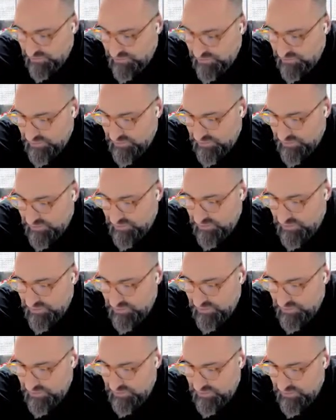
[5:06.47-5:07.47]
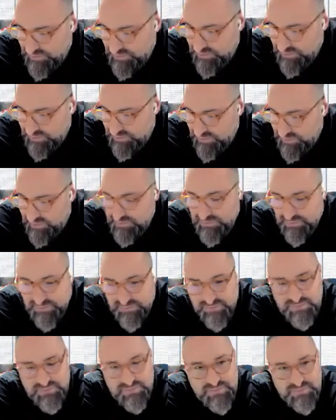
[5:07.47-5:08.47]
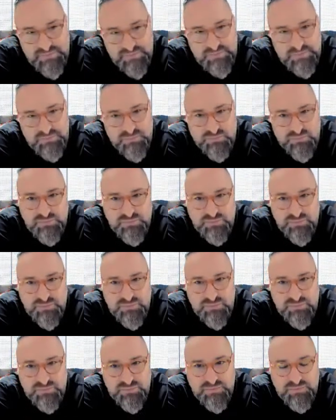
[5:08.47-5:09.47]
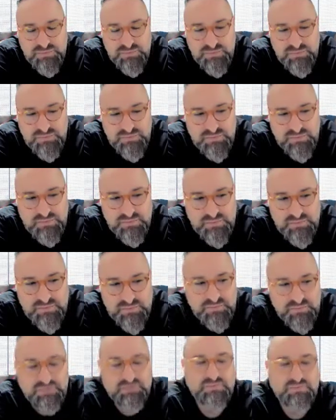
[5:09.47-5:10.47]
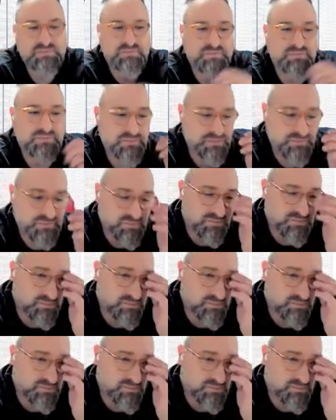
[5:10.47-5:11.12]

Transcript: (silent)